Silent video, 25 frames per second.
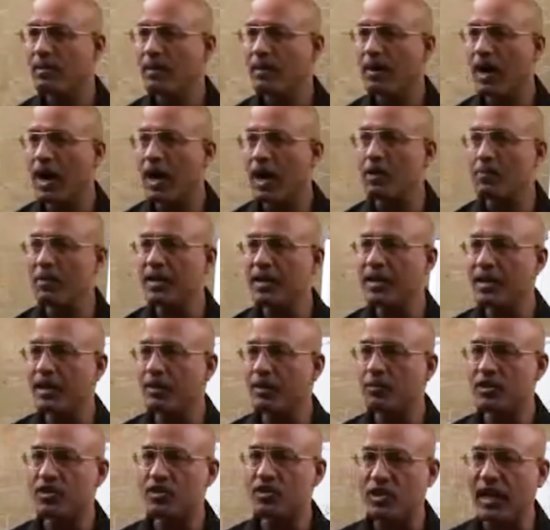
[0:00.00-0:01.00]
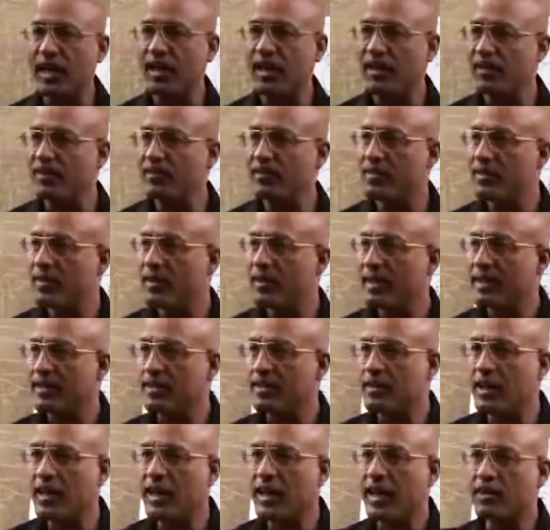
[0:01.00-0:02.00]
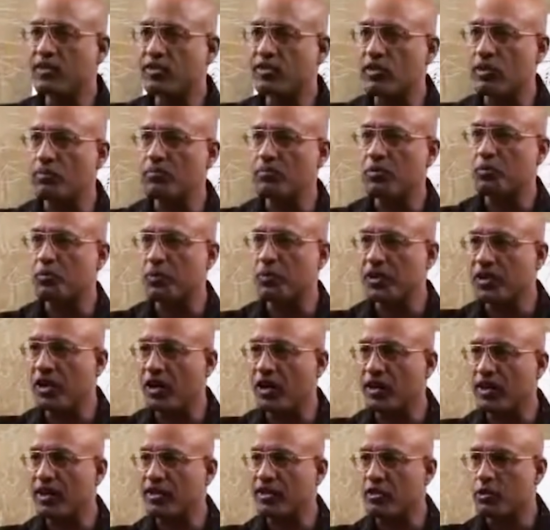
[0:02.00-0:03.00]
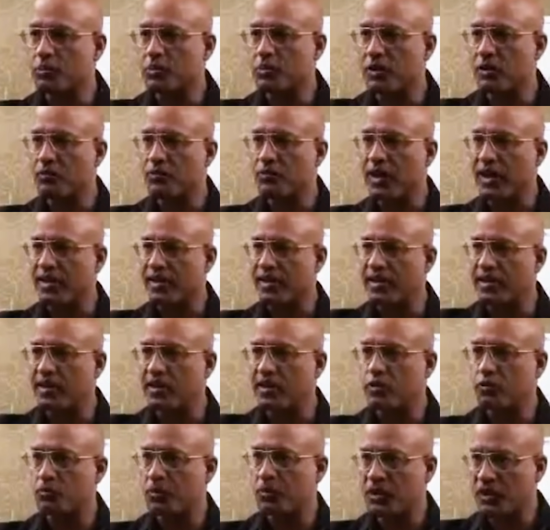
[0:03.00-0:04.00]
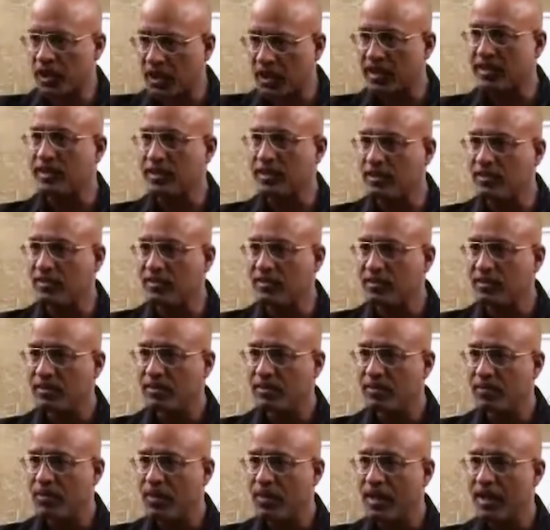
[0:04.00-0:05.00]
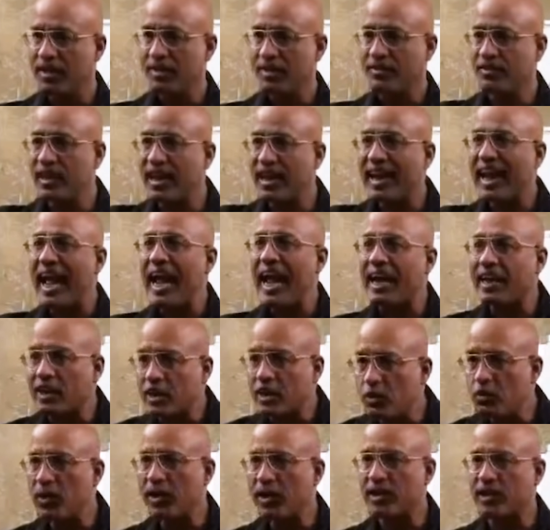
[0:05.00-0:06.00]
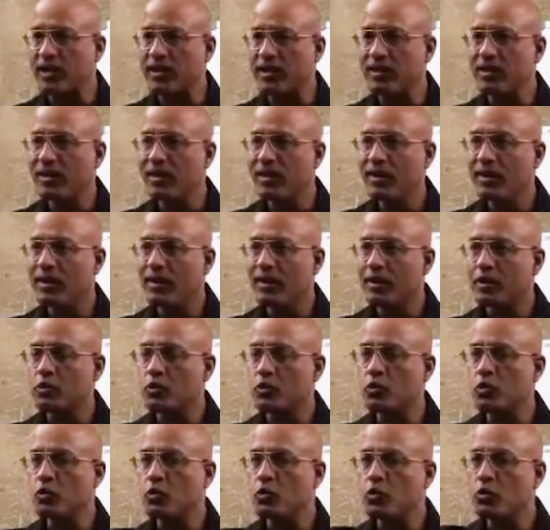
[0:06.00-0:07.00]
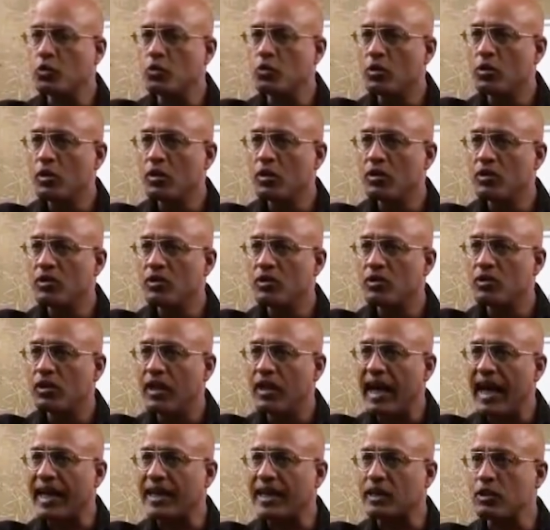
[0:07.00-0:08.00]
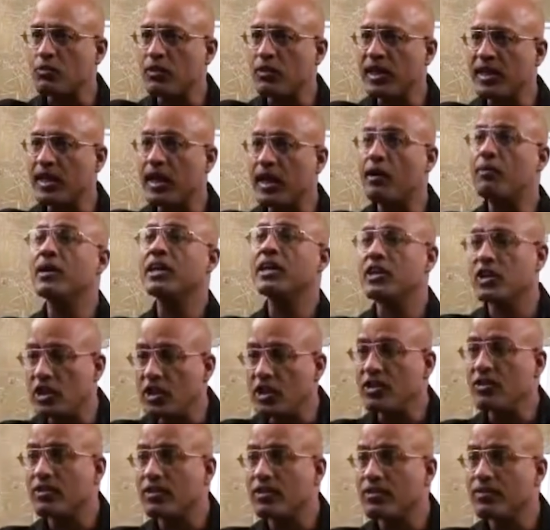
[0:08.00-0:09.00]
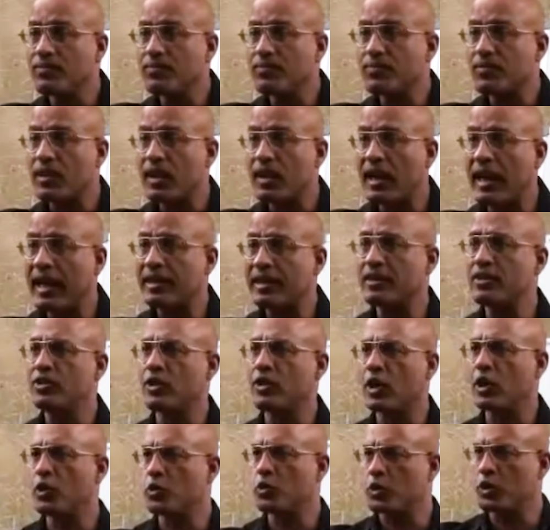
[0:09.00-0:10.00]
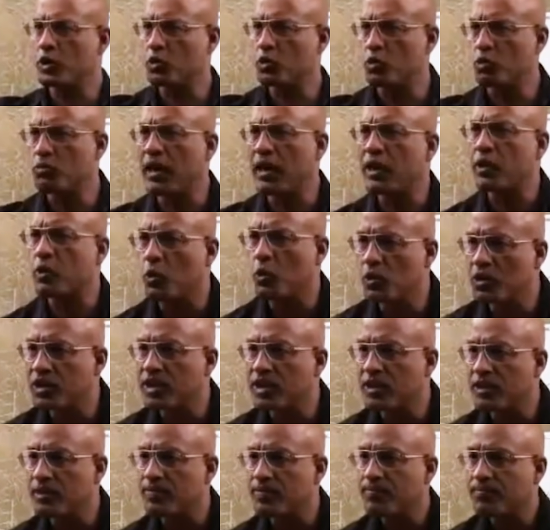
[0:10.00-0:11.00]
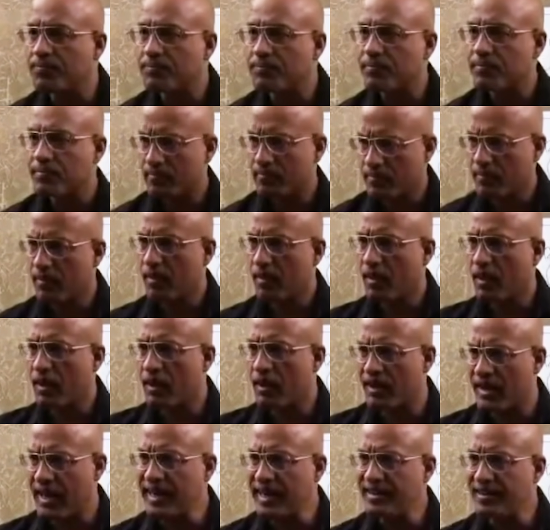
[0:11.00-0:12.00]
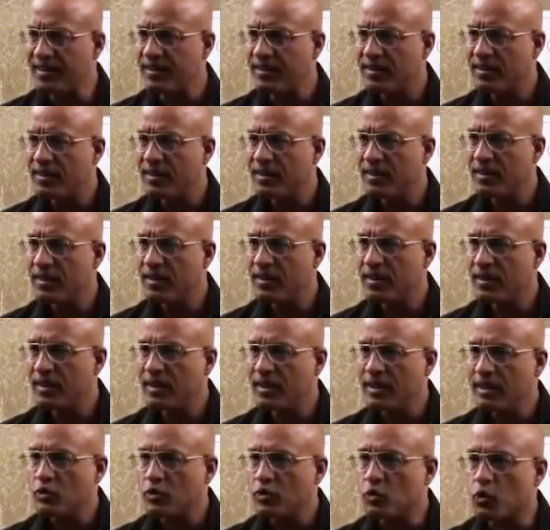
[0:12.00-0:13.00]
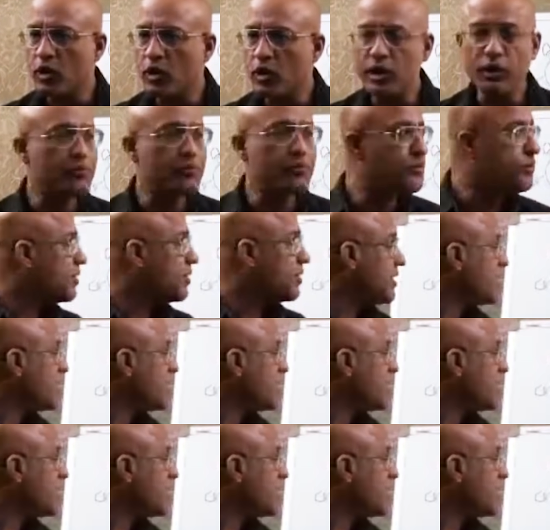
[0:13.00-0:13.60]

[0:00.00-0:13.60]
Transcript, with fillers: I mean in our cells, there are some special transcription factor, there are special keys, they are activated to activate our genes like interleukin 2 molecule gene, right? So if